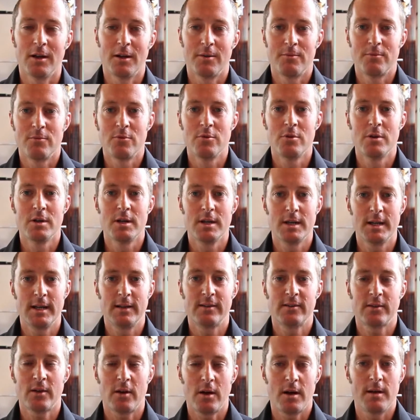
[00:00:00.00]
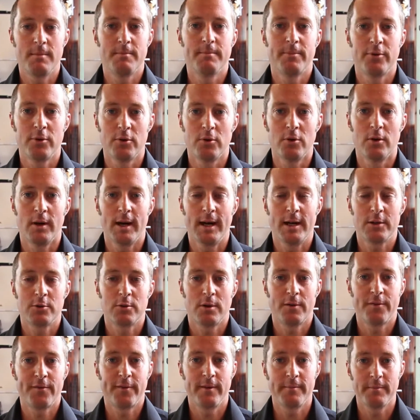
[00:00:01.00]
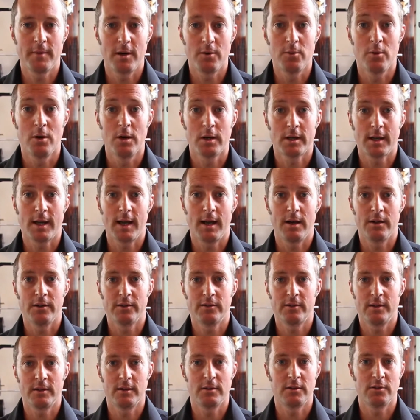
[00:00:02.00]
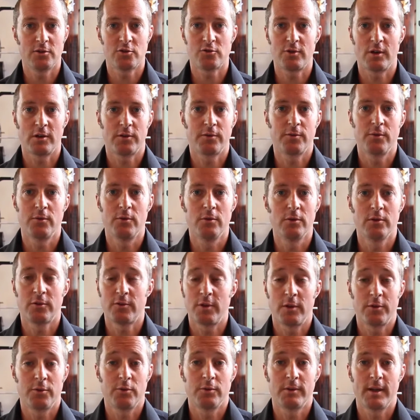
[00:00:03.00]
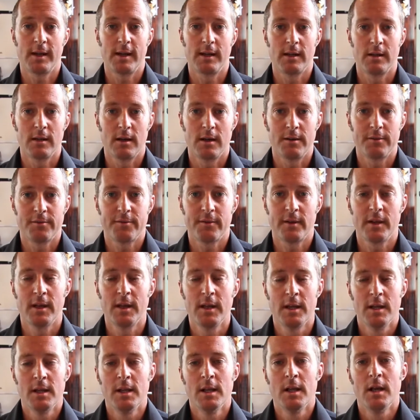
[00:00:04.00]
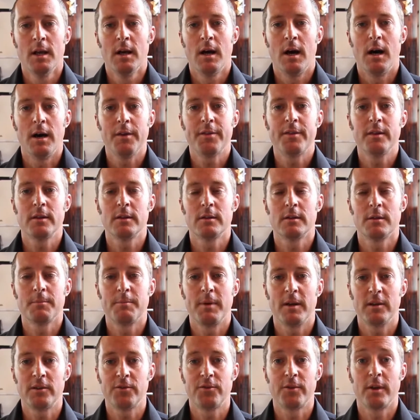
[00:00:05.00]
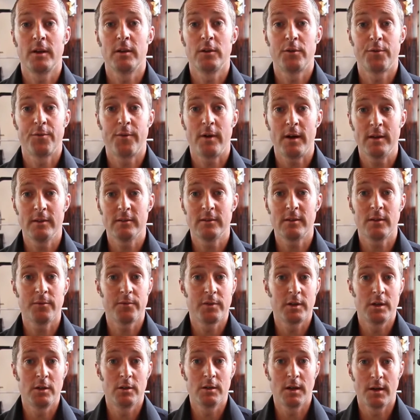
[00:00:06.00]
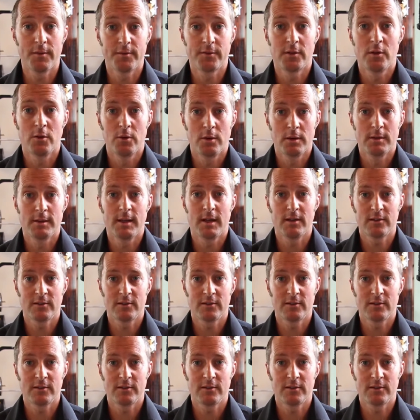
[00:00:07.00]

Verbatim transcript: I'm really time poor. How do I fit my workouts in a stressful, stressful day in life? I think the best thing is find something you love doing.